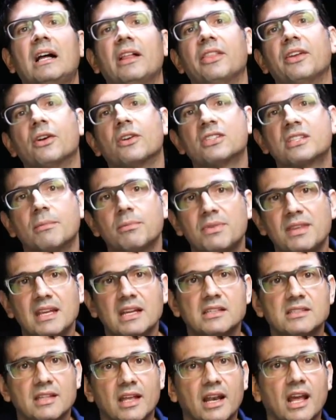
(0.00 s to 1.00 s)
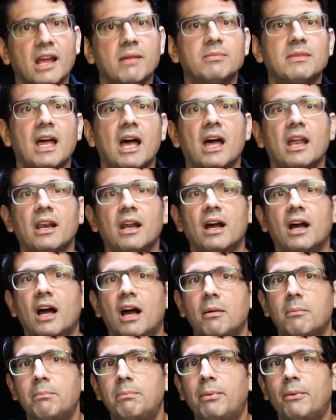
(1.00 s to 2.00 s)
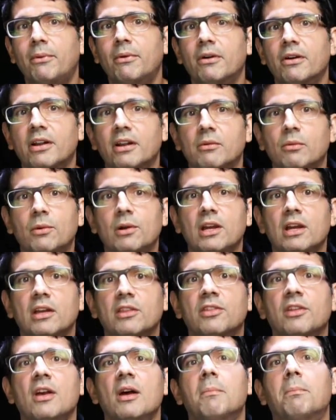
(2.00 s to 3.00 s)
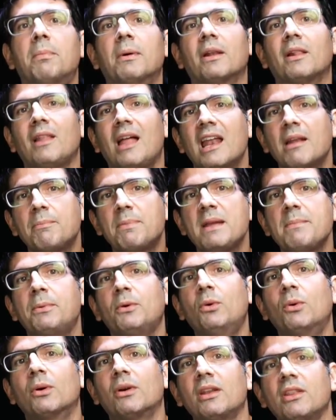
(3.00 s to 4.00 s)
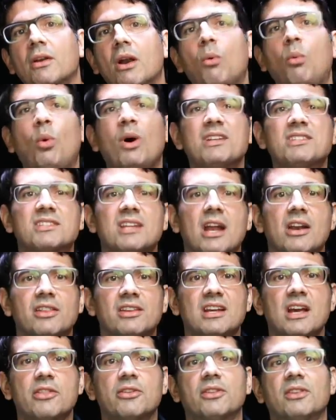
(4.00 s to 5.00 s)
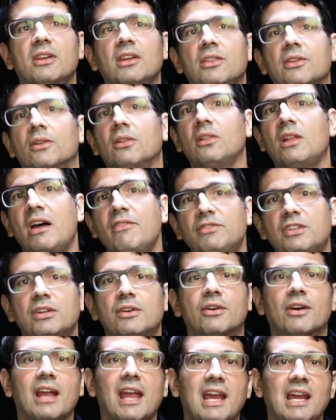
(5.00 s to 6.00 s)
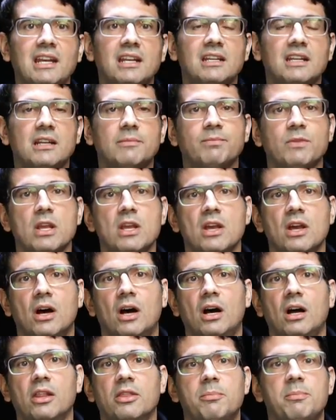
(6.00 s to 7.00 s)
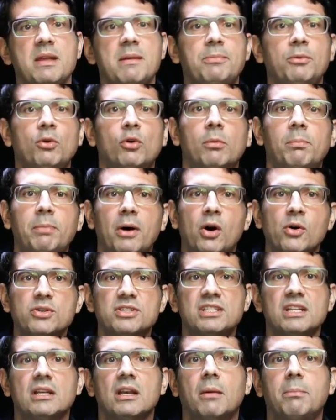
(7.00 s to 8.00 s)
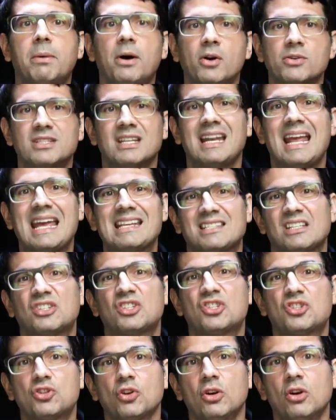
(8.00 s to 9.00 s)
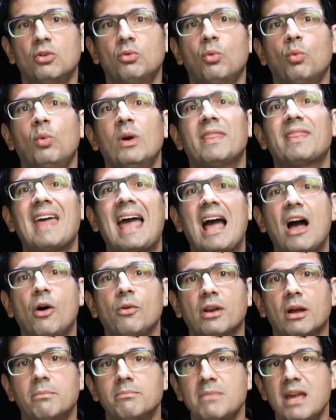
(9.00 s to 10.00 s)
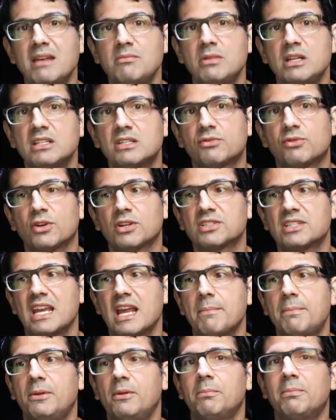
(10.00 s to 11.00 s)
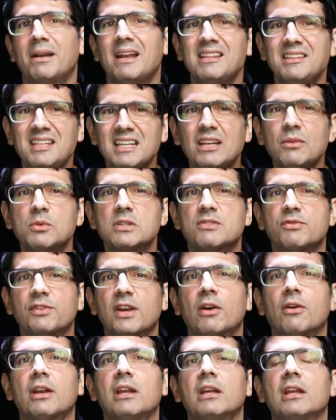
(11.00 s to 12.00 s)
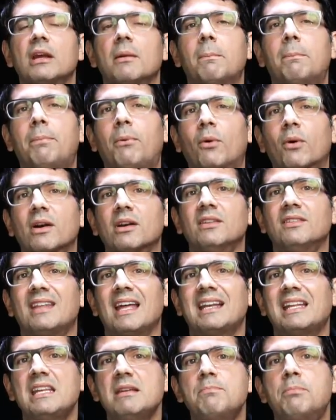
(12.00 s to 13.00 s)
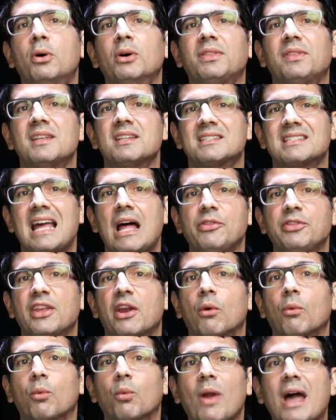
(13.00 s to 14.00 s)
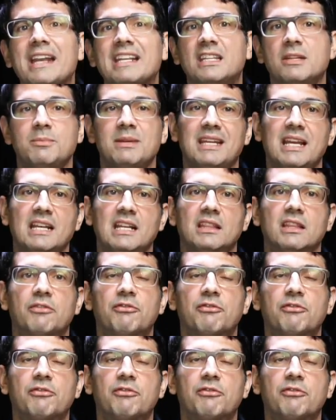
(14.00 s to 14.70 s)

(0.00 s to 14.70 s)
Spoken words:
There are some things that I'm not on board with. But a lot of people who are either on one side or the other, they either loved it or hated it. The people who opposed it as it stood without amendments, for example. But I think it was very important that he put this out there right at the beginning.